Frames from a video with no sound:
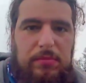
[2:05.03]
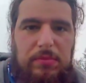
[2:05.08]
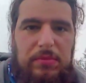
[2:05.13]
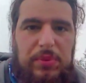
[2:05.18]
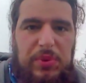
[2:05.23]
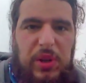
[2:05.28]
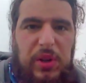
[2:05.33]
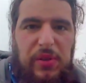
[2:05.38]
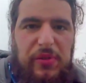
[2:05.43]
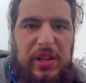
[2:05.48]

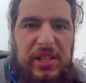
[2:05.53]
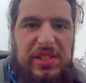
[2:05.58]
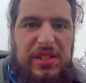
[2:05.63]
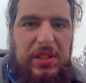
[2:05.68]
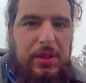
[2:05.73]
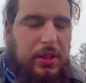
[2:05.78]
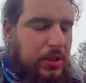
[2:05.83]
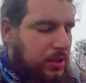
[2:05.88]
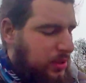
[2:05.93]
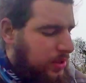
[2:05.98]
So far
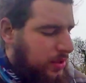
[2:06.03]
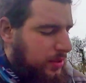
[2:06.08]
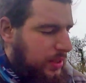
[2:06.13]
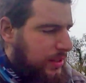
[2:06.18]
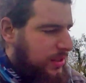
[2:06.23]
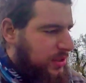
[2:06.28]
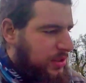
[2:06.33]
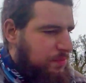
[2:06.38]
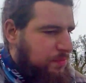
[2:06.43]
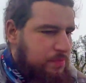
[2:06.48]
so good.
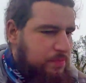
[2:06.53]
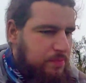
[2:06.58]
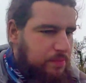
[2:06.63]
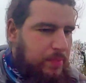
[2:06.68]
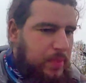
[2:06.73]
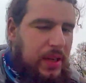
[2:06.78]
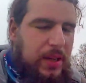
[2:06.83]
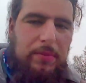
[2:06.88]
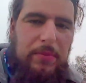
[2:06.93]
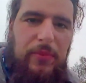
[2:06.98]
It's
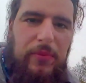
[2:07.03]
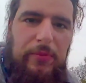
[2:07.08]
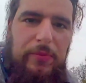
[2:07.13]
been